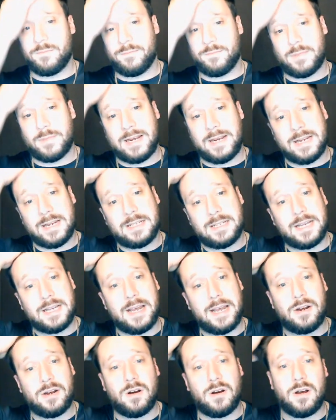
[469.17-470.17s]
like I
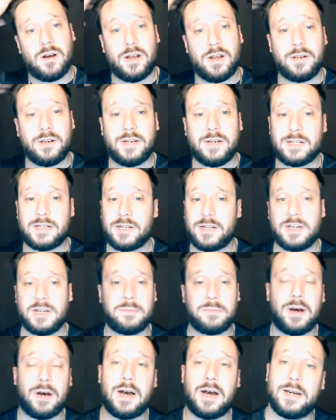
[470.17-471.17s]
said on yesterday's
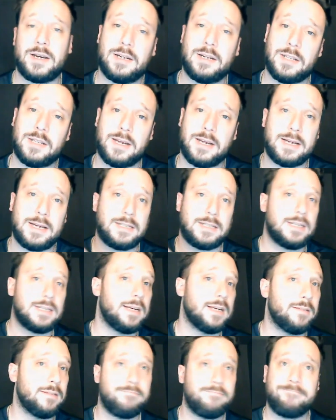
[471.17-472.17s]
pod, and like I
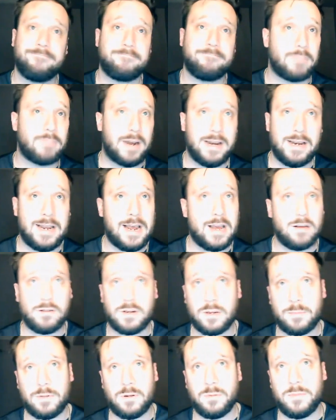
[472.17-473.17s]
said right now a
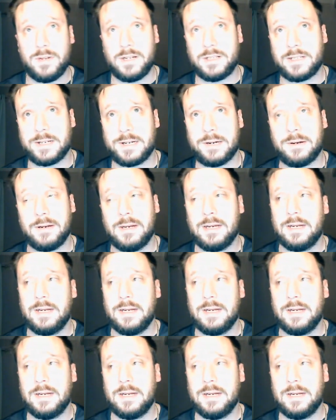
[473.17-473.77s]
couple of minutes ago,